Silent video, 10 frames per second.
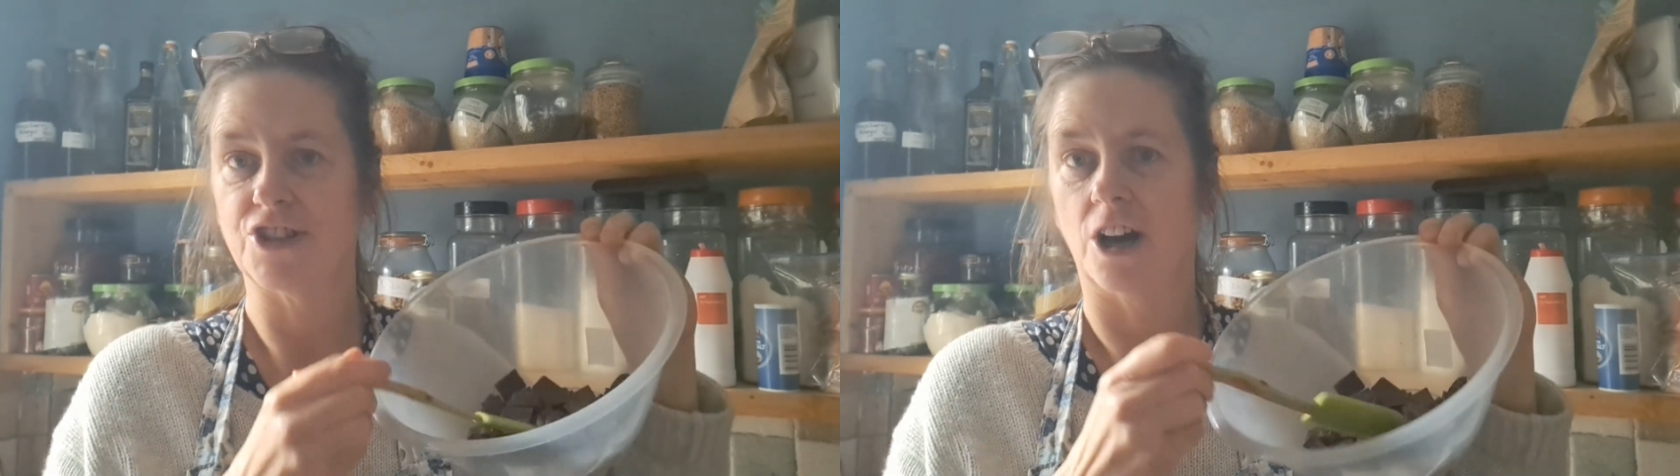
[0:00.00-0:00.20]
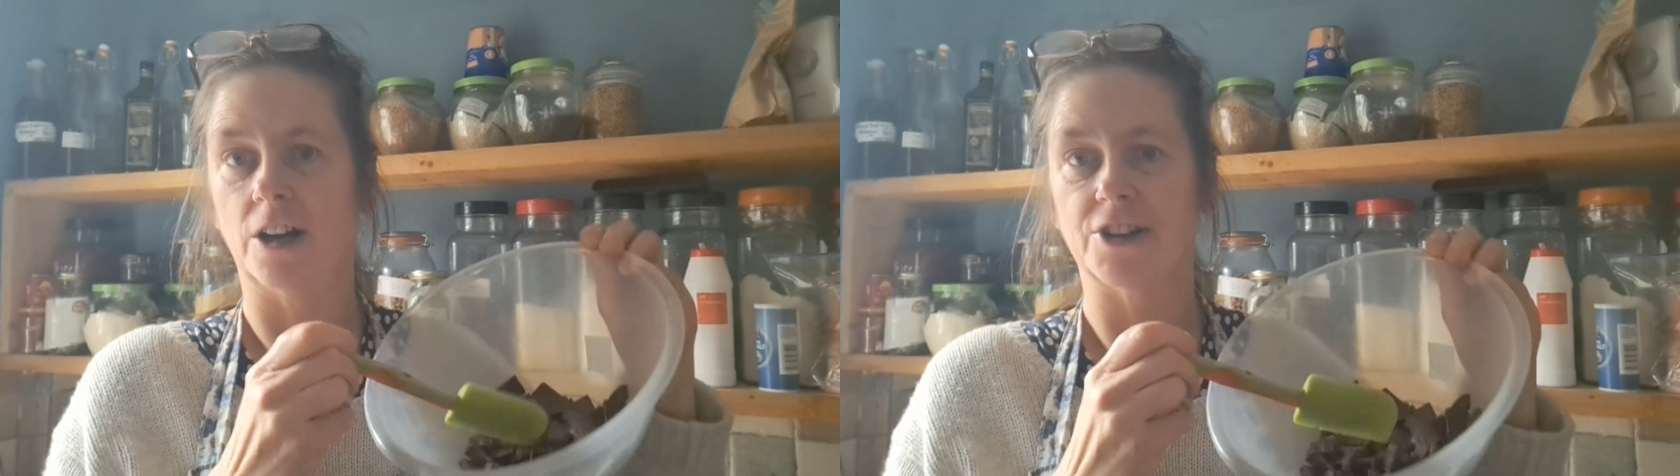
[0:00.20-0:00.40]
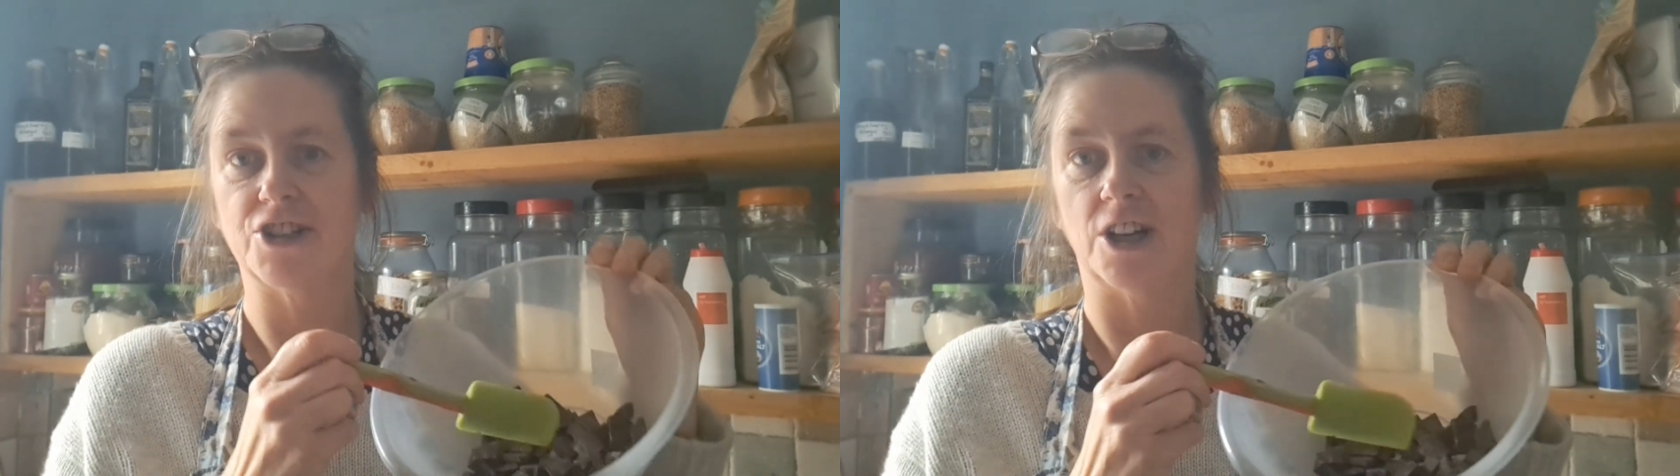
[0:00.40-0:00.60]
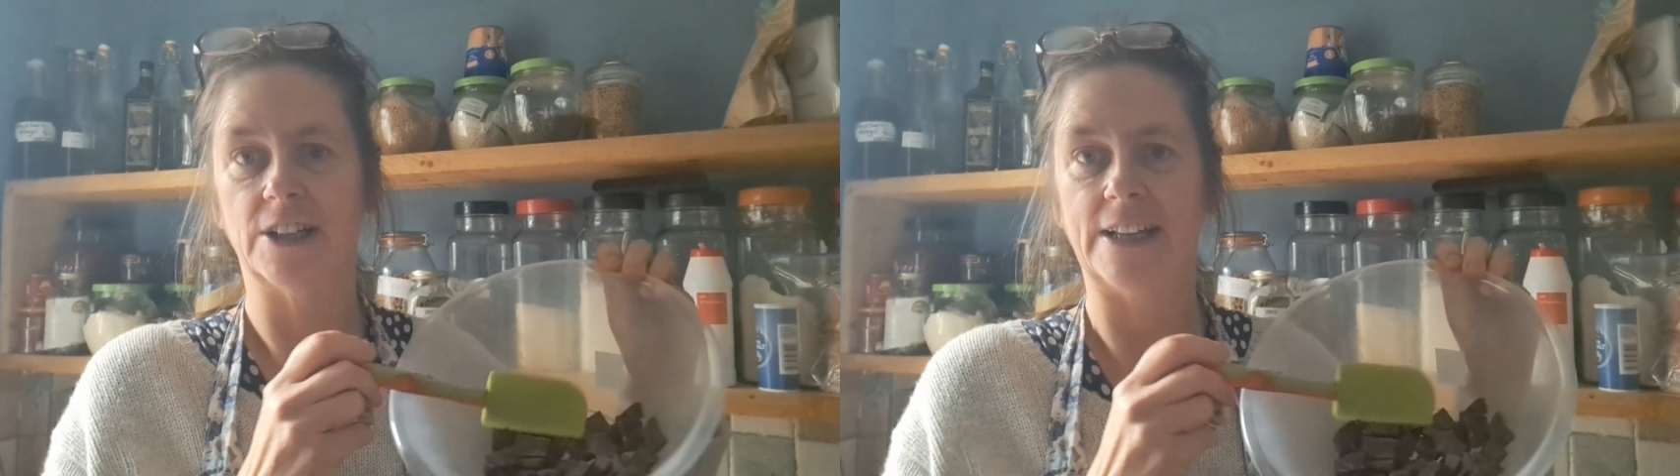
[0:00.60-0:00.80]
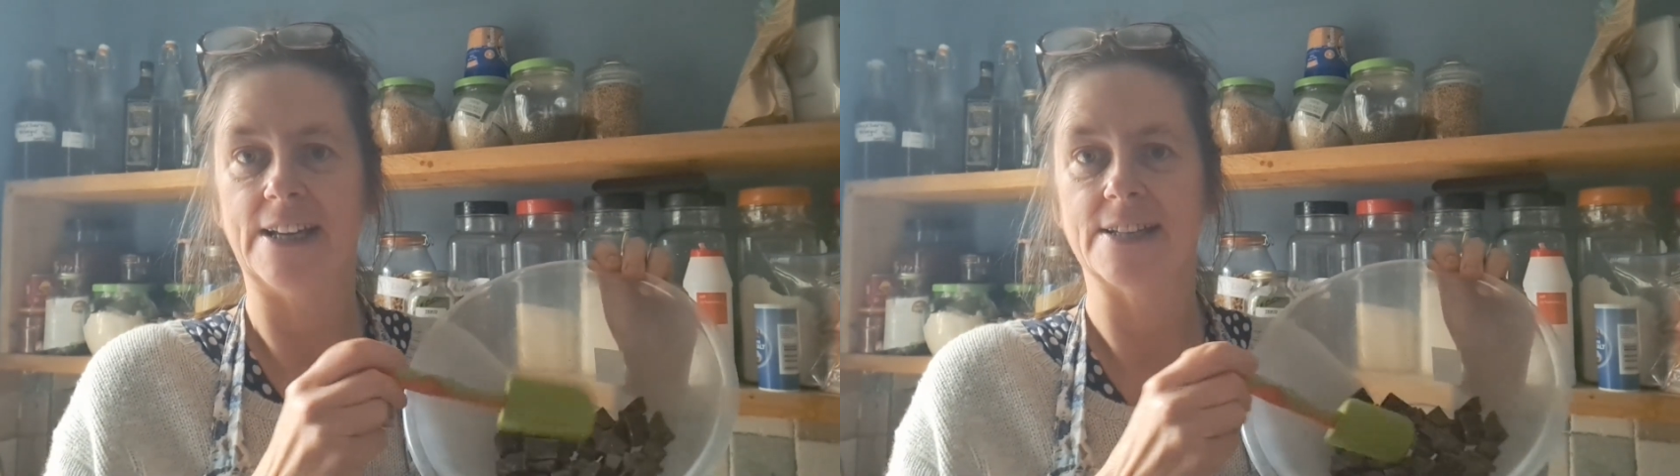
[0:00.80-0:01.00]
dark
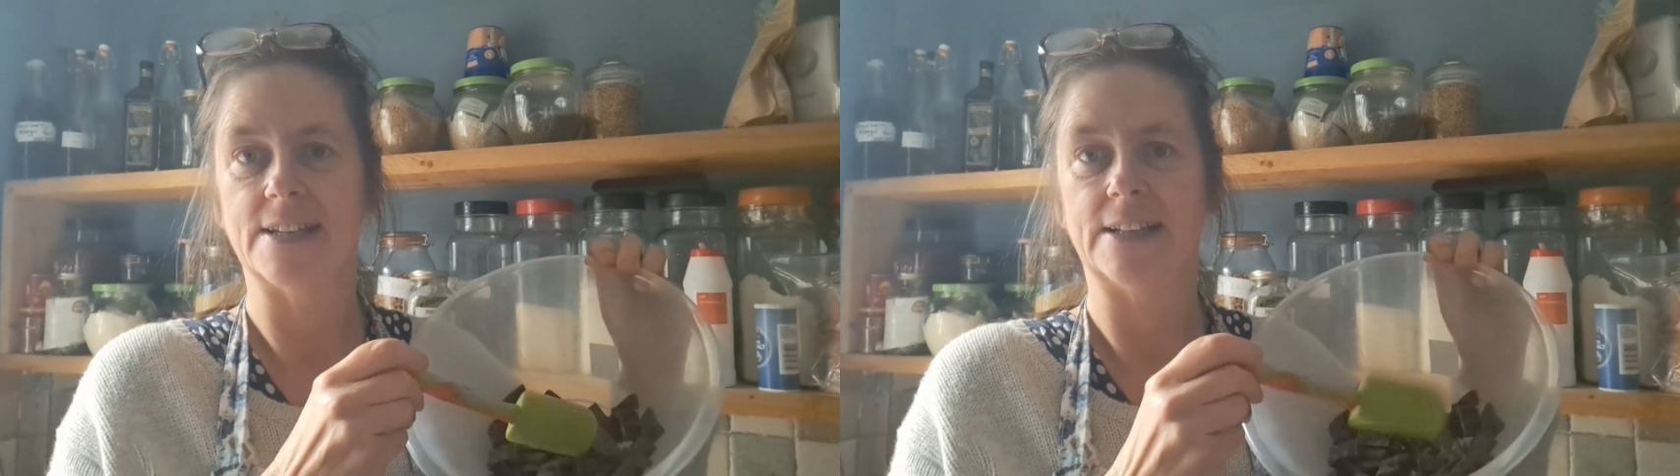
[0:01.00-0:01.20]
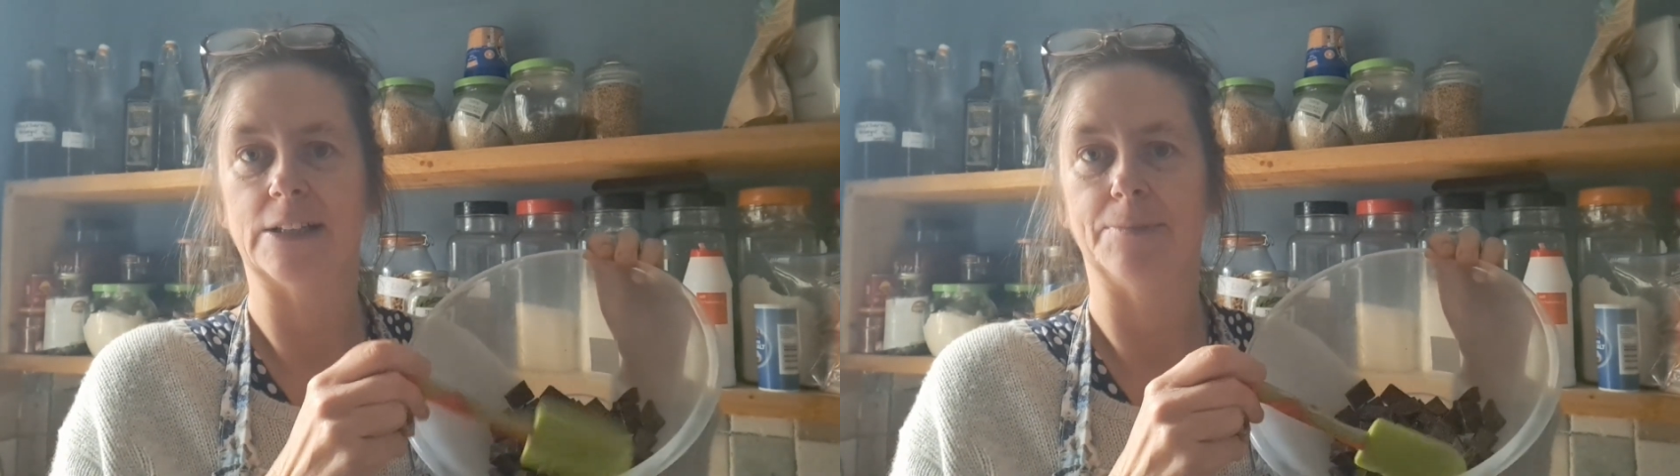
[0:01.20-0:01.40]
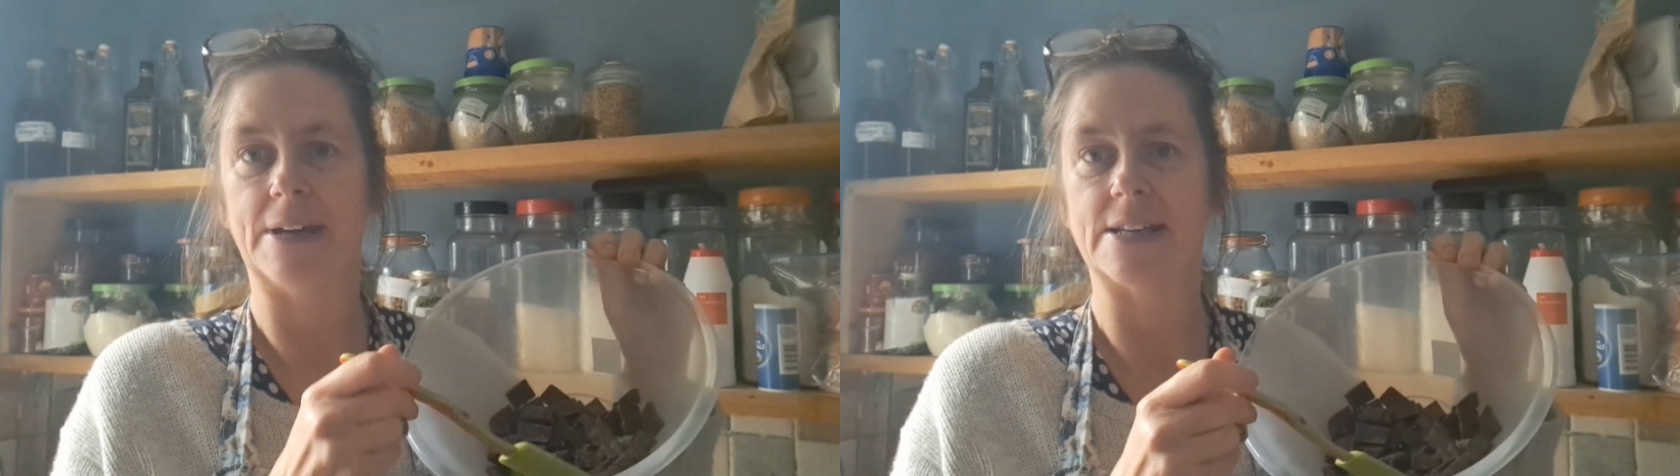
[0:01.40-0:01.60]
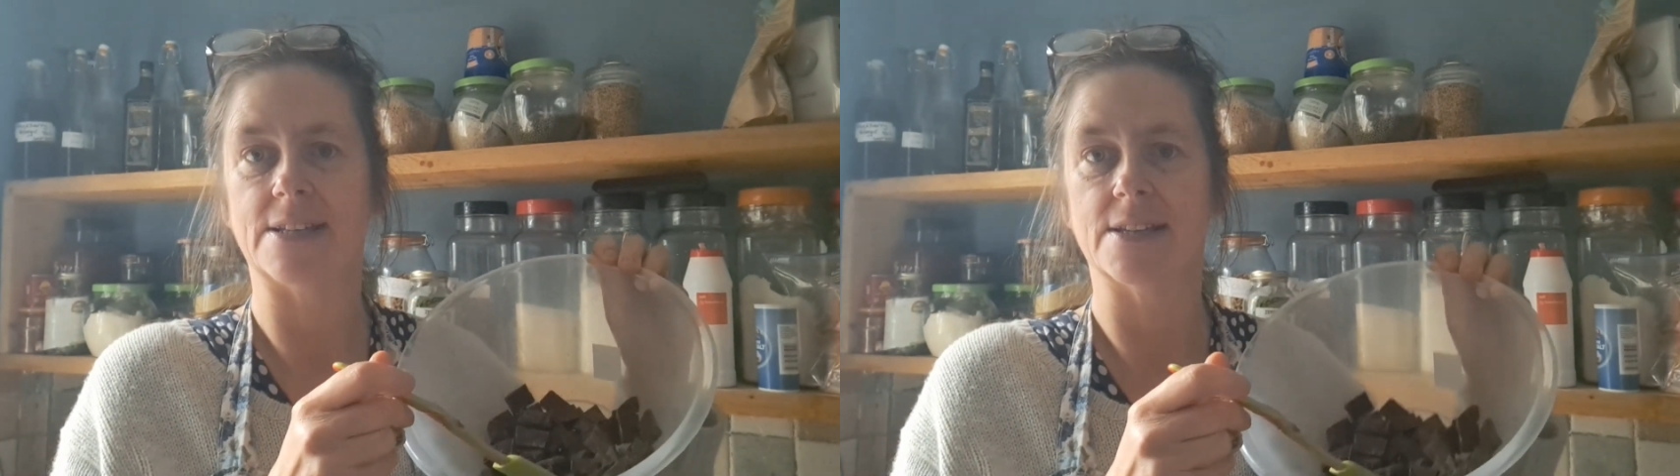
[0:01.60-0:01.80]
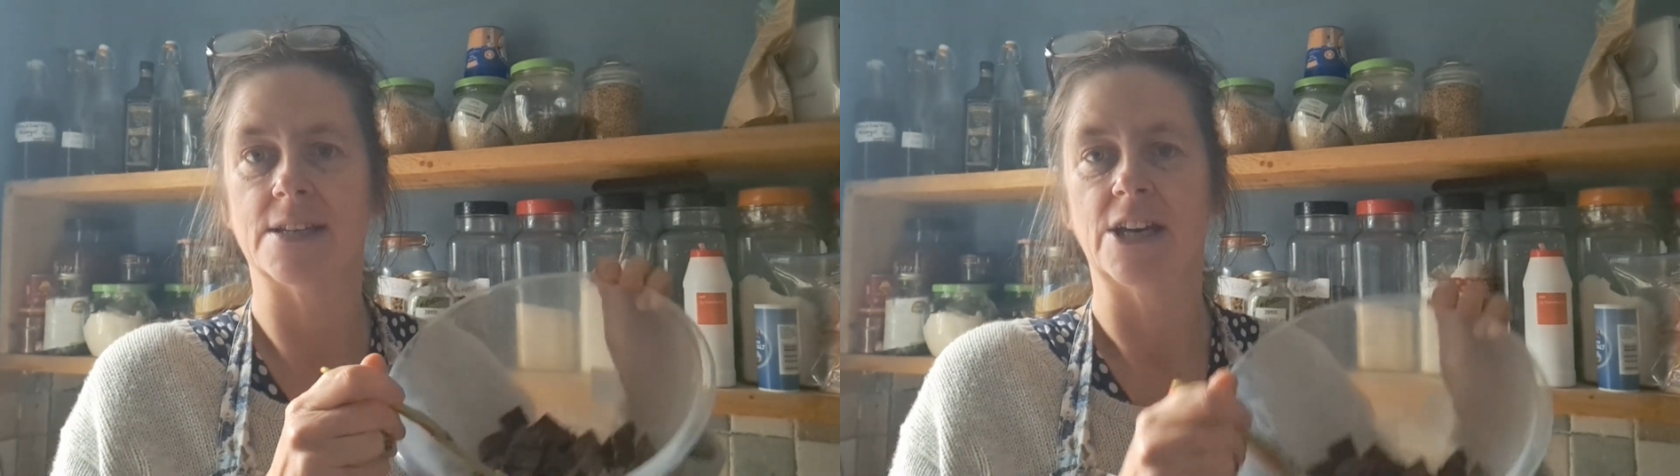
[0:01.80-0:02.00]
chocolate into little
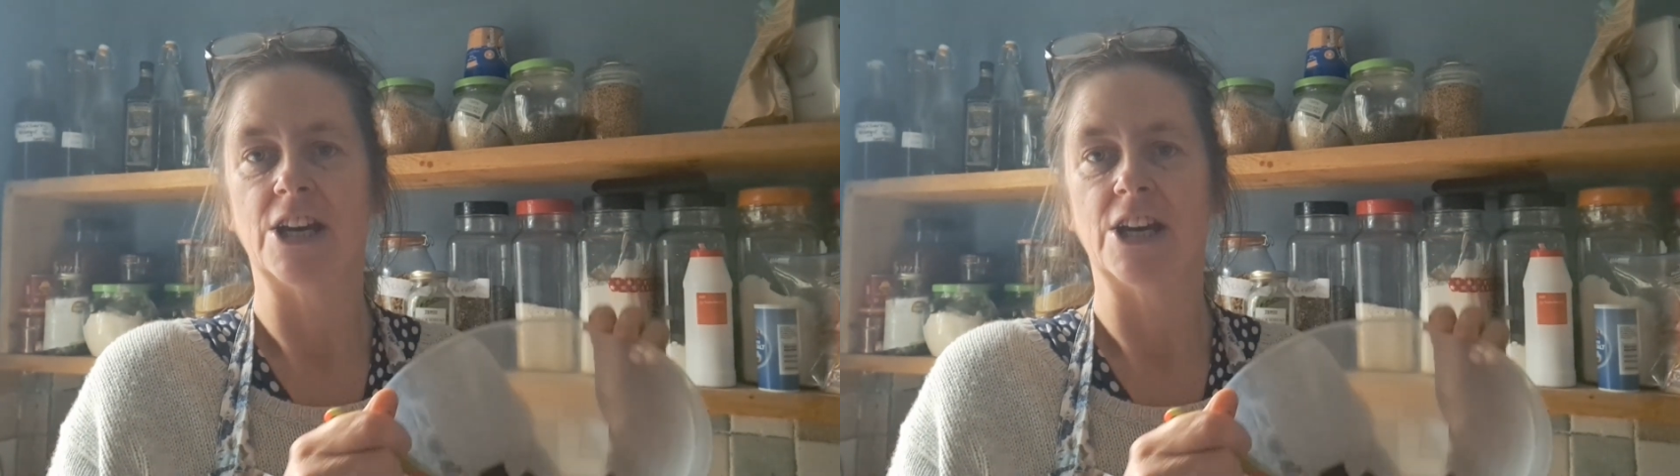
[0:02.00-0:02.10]
pieces.